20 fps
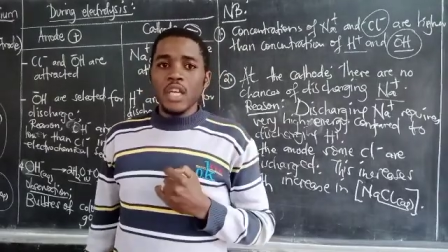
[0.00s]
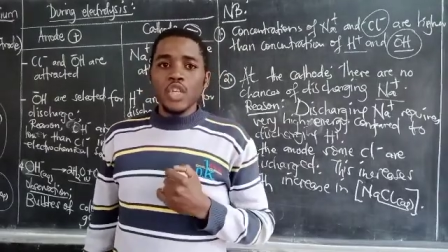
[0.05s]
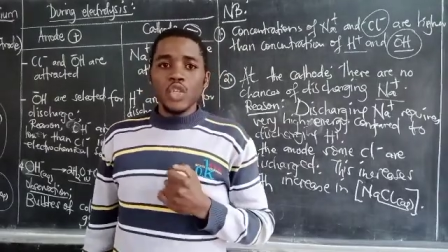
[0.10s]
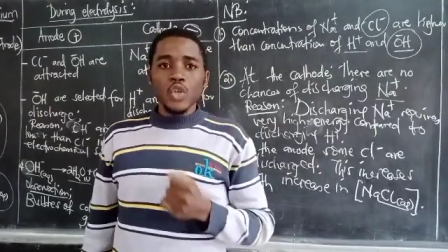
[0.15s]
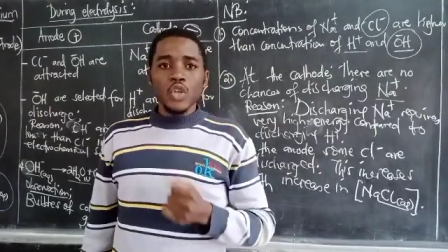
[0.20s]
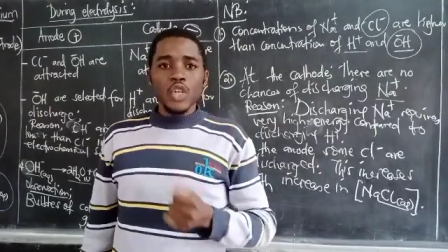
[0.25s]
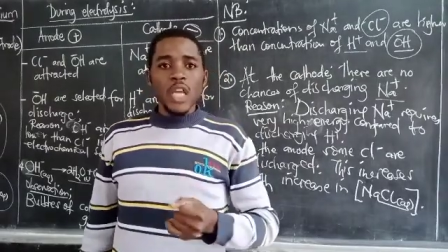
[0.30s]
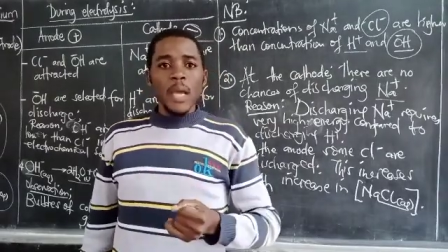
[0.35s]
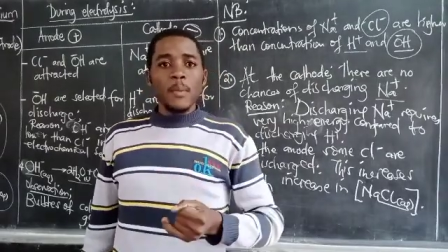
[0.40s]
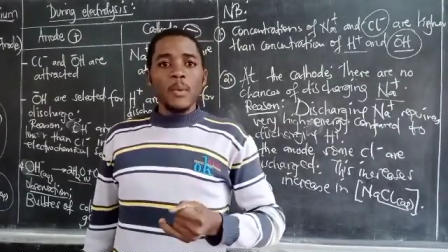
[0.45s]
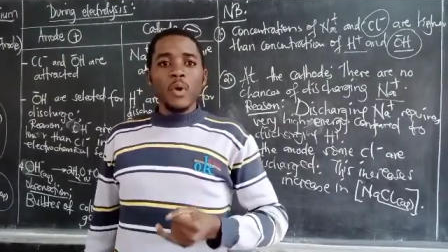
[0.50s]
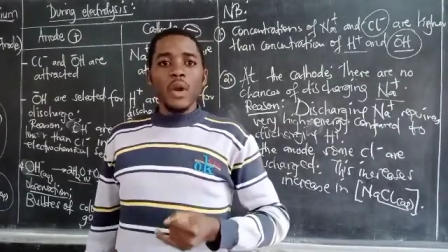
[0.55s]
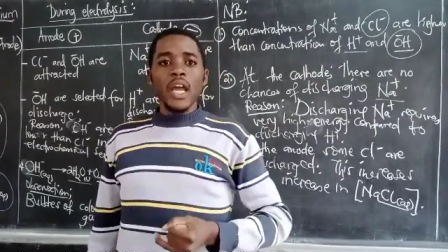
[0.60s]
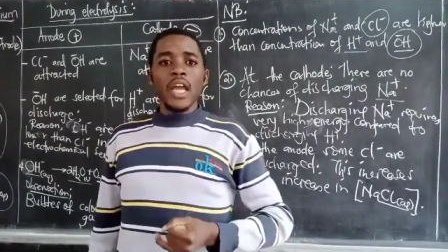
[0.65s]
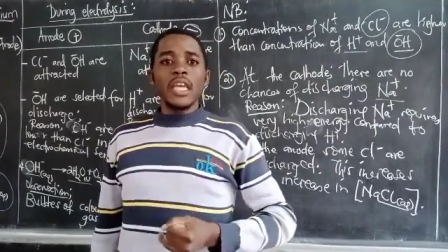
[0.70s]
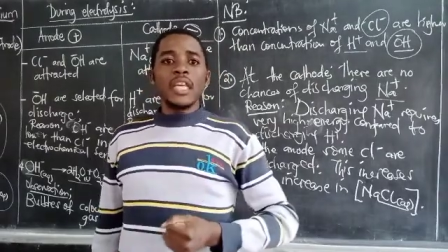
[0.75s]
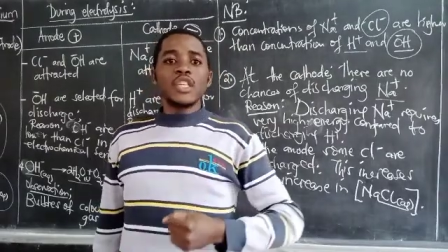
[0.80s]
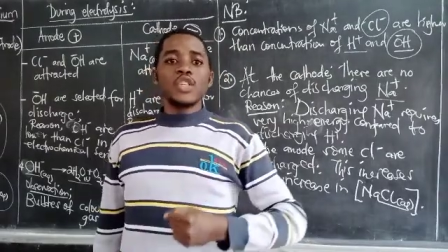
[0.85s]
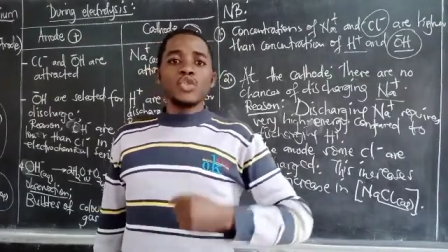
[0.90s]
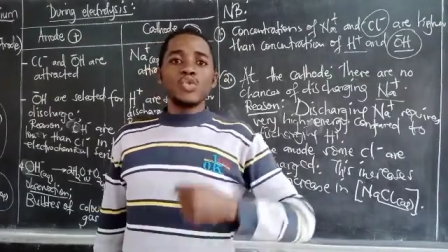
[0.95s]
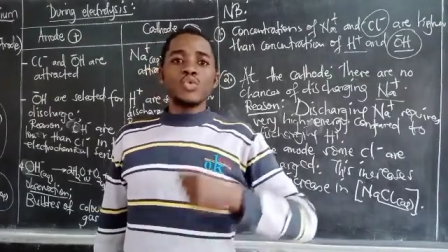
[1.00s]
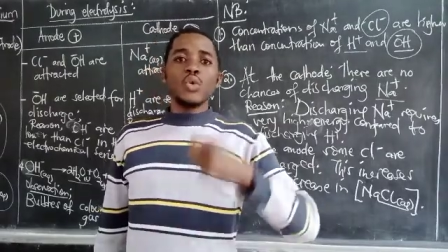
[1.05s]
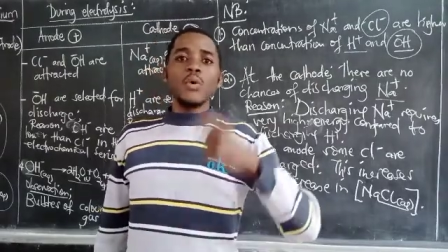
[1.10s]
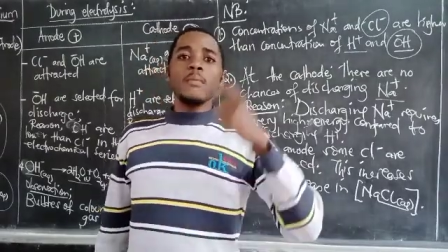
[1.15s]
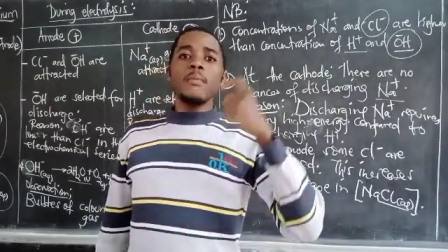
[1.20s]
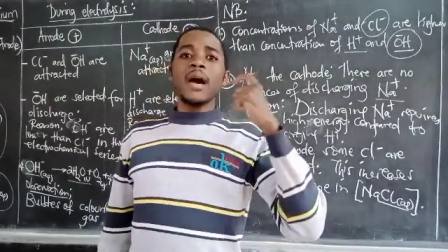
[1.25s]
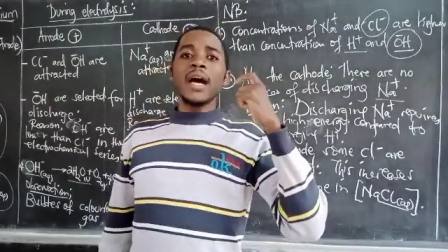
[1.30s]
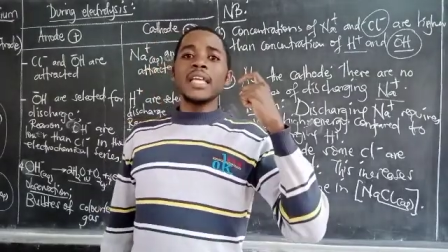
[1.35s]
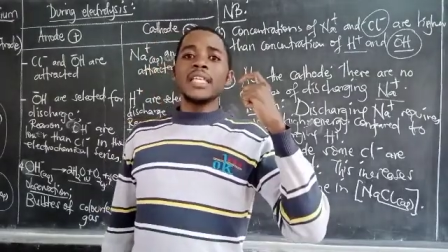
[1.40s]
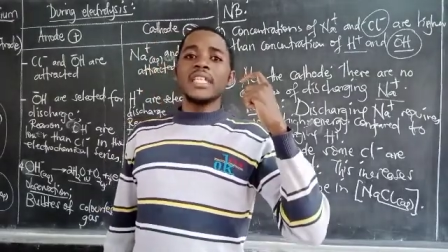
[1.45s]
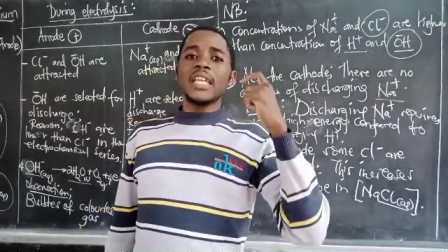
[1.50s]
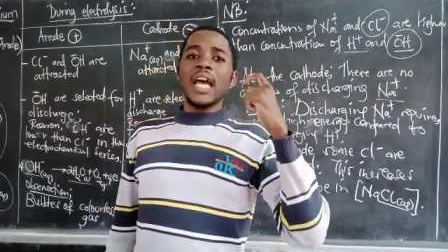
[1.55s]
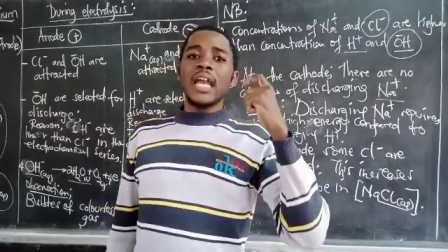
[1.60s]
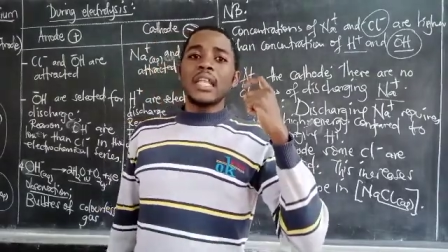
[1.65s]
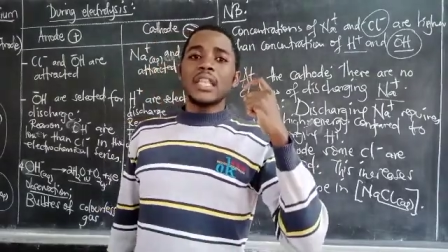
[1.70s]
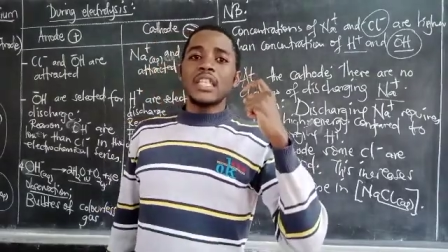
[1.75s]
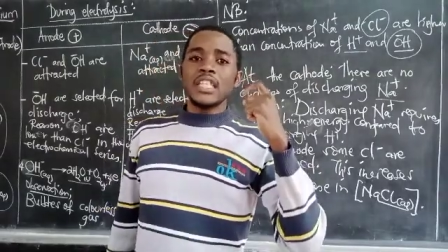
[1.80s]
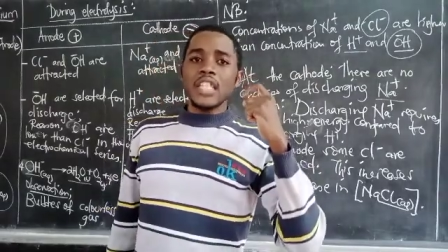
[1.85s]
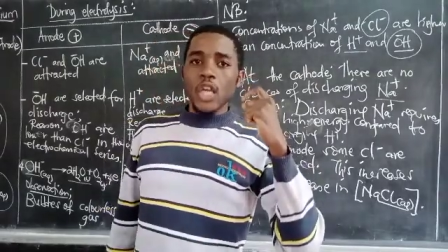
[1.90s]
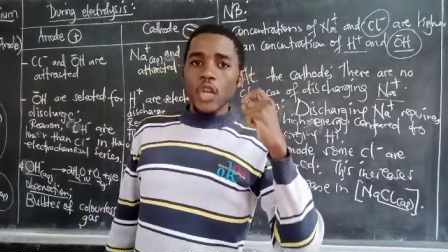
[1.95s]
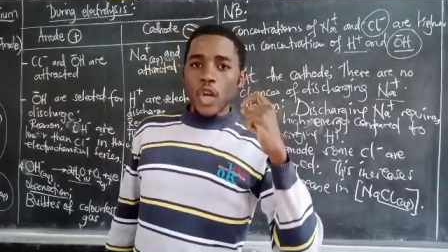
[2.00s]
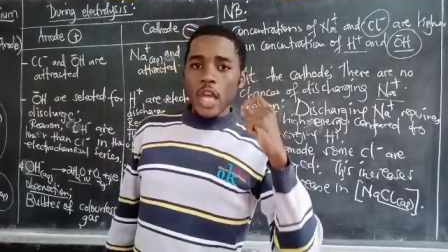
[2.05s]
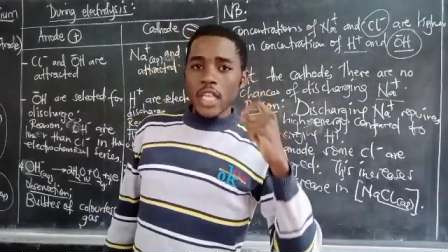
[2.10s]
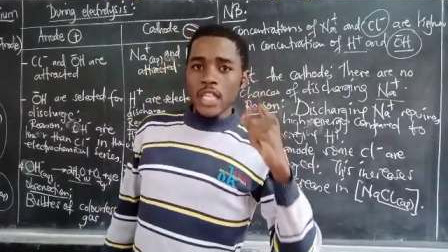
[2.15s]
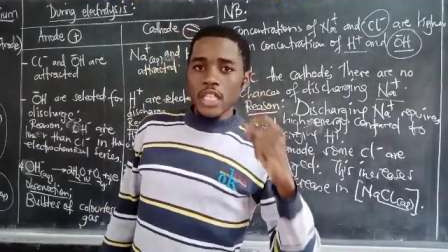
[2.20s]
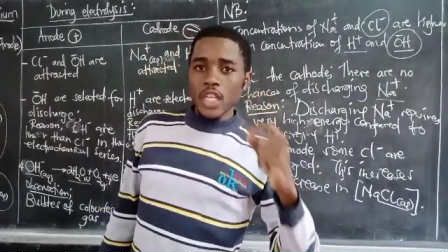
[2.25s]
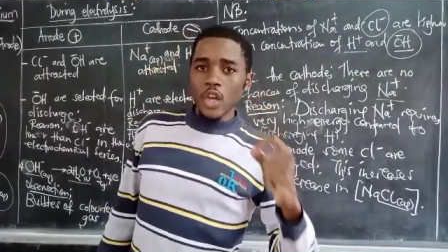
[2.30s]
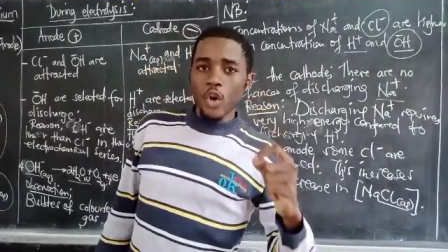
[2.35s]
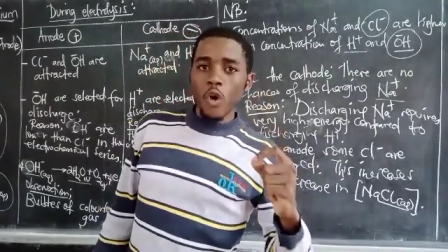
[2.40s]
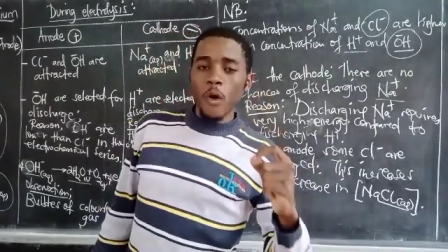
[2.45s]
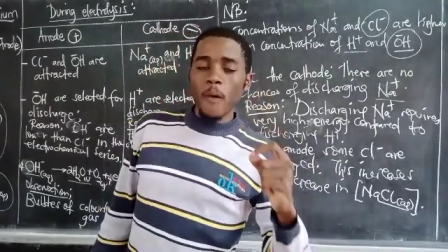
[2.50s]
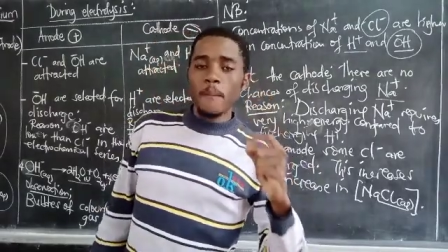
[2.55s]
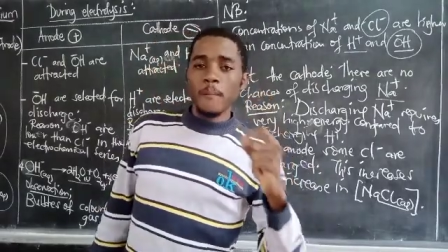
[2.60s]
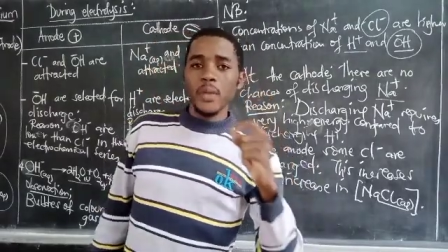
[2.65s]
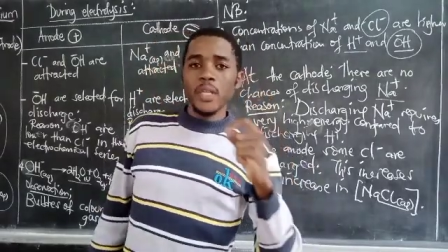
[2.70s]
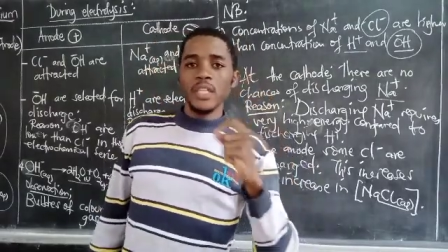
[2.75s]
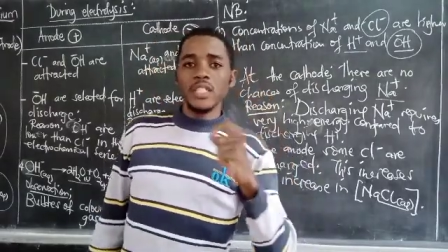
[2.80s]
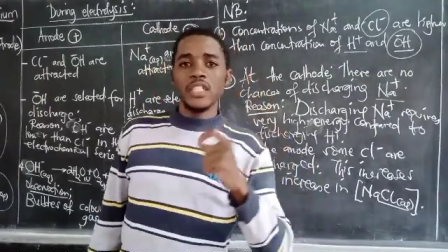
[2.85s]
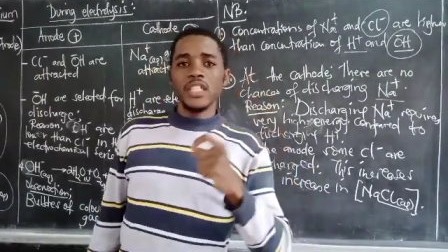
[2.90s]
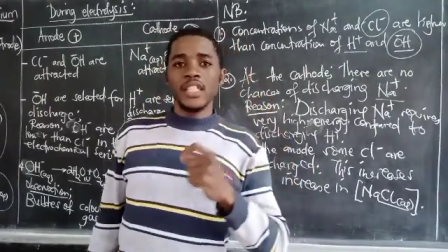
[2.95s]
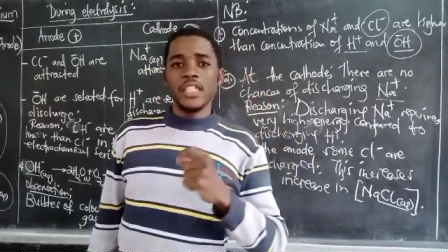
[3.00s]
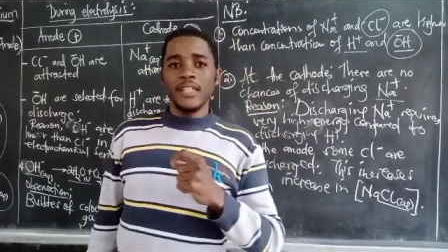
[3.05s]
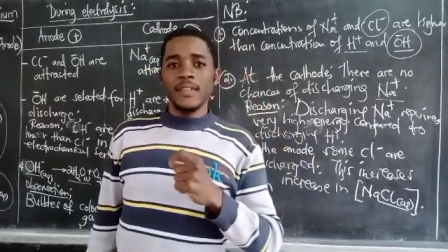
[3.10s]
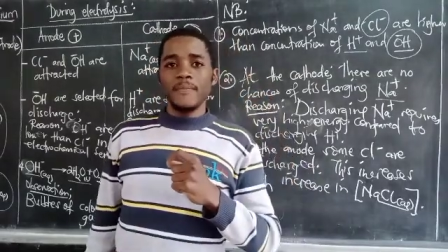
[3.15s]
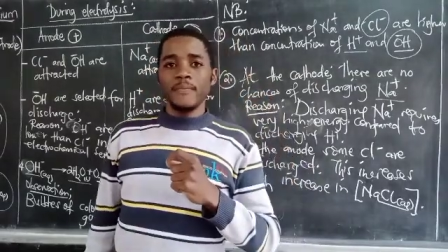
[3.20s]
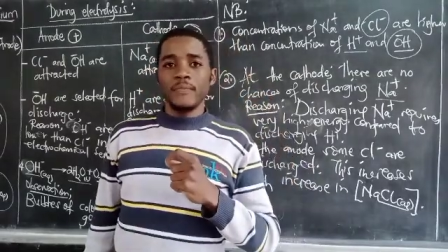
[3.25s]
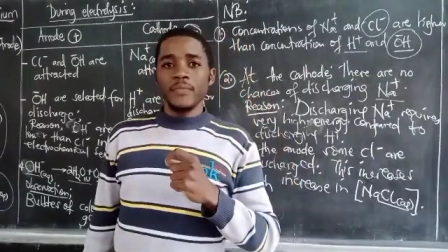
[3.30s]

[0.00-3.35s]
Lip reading: Sodium chloride is too much and it is ionizing completely.